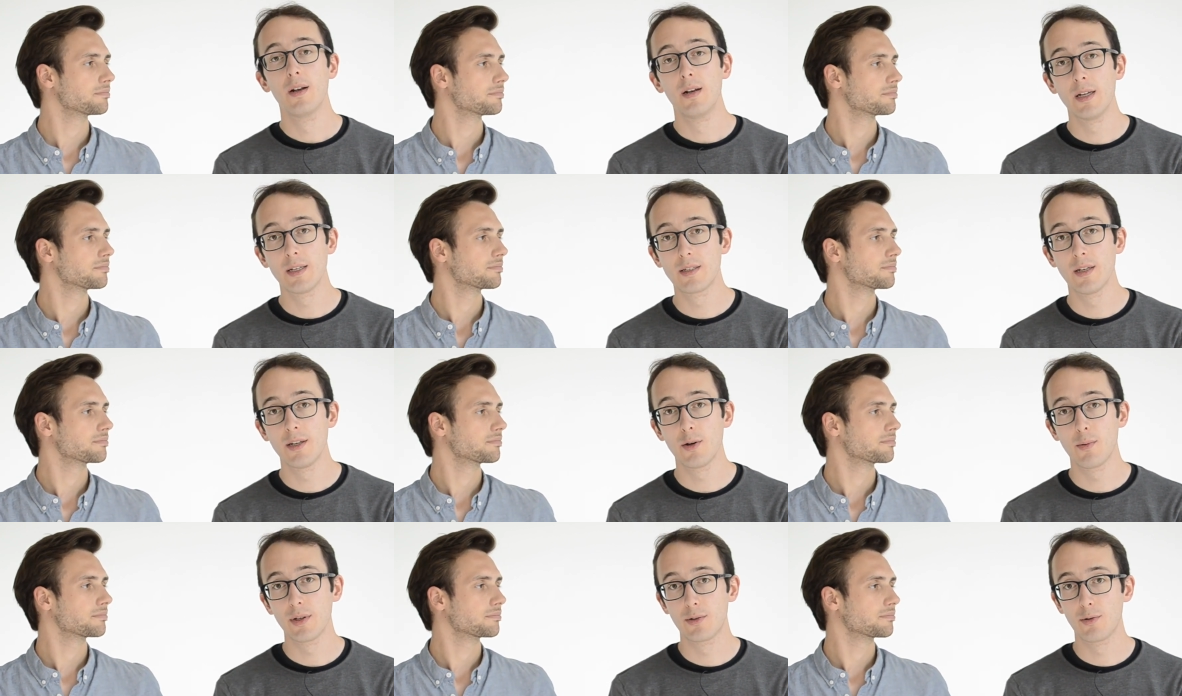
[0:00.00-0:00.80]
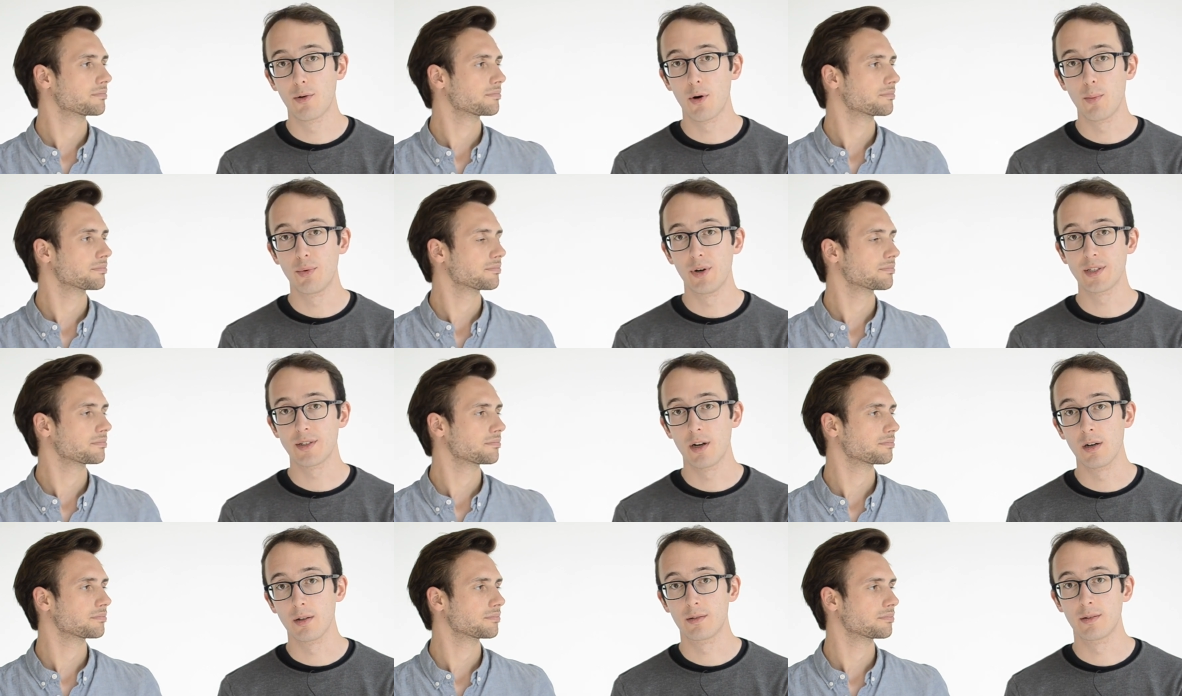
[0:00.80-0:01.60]
Speaker 1: Let's say you want to compress
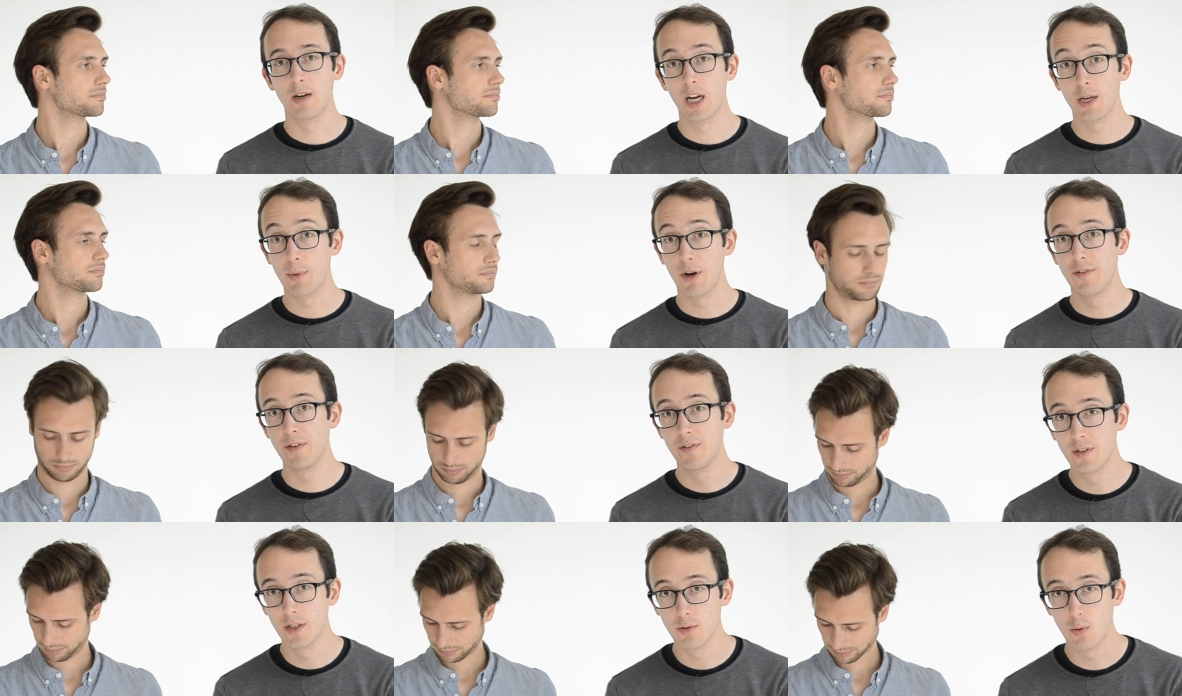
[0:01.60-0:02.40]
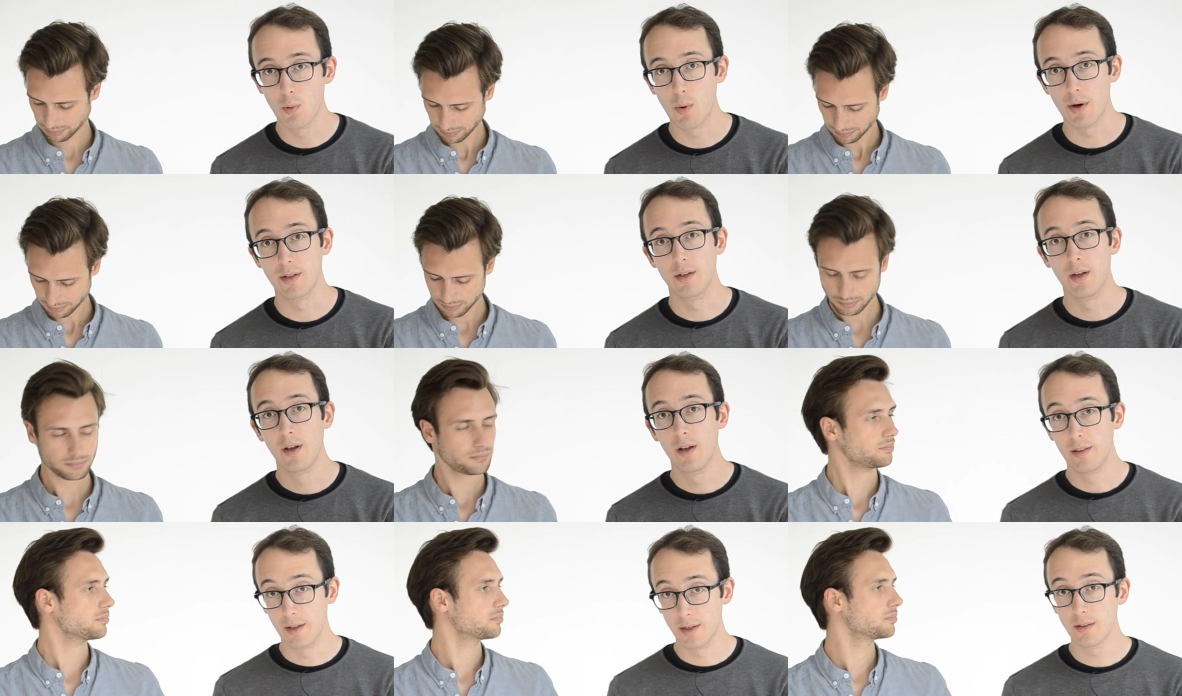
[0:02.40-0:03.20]
a lot, like by 50 to 1,
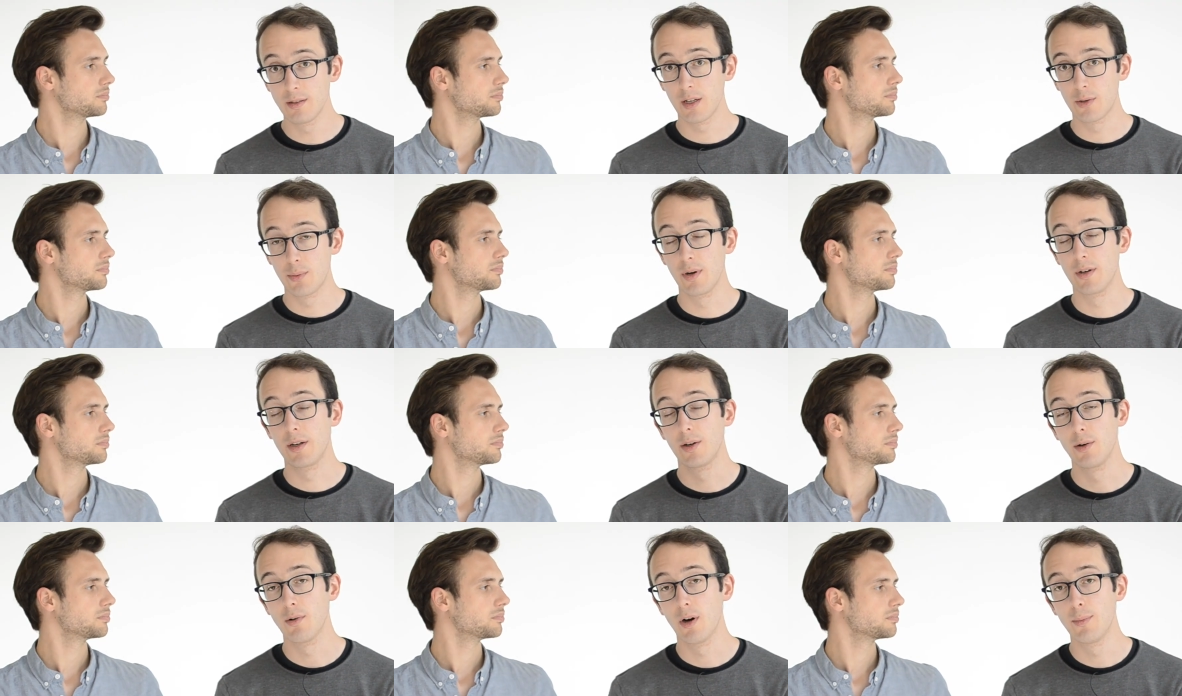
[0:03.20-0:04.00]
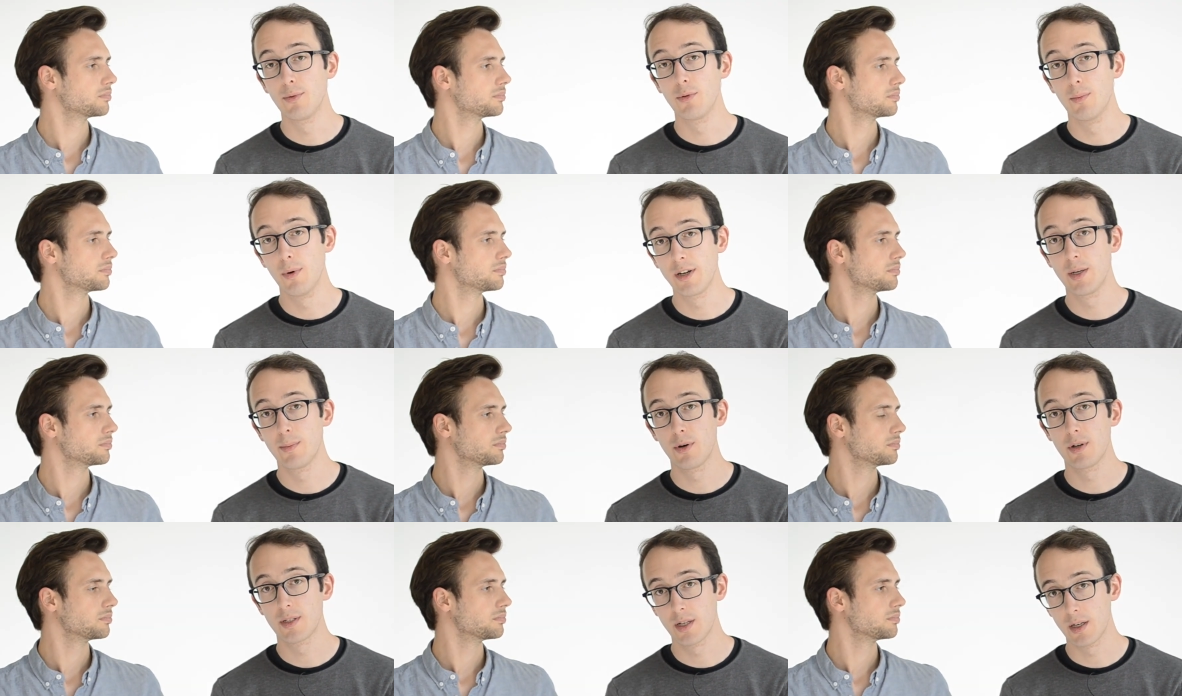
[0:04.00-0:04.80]
then that will take you up to
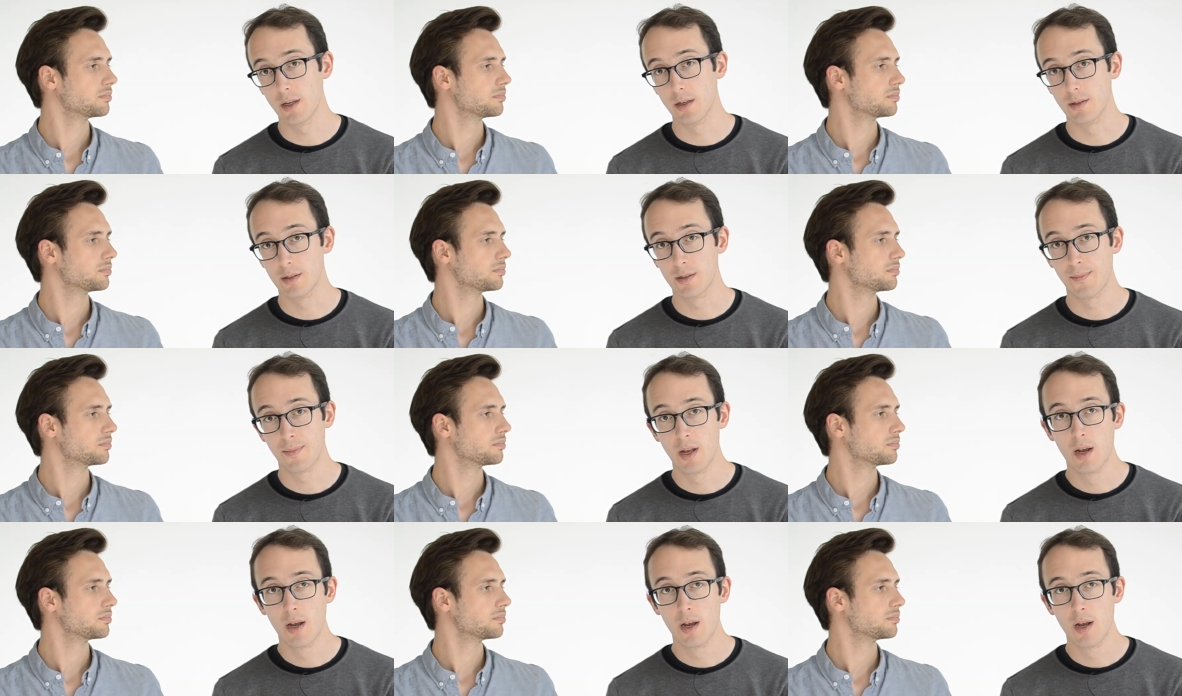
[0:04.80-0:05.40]
multiple seconds.